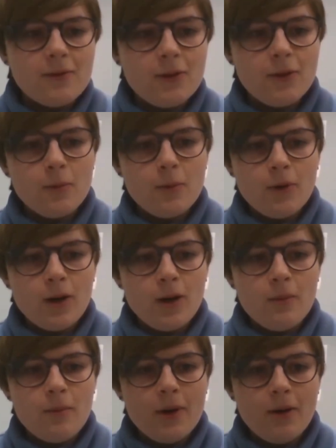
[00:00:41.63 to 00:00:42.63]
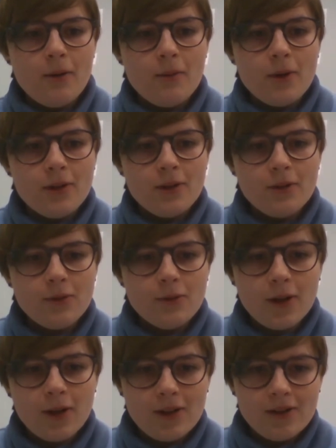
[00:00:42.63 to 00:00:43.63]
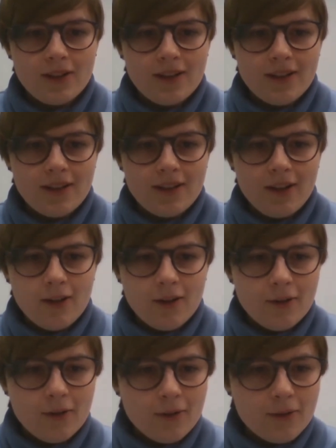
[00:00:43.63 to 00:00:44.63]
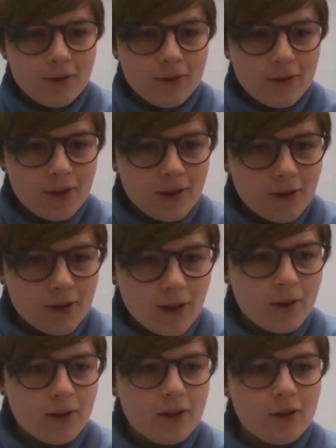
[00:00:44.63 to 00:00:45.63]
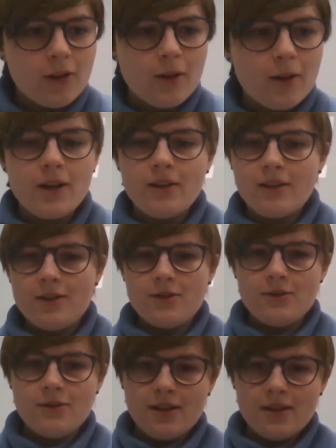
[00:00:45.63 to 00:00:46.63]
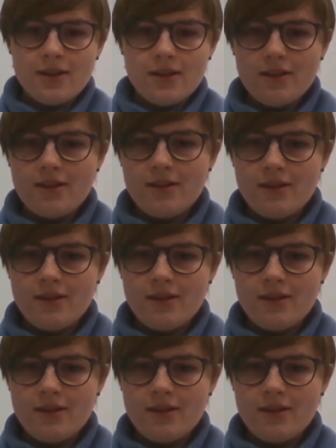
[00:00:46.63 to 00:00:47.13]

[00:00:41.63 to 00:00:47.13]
to know more about what you do currently and how your time at Claremont led you there.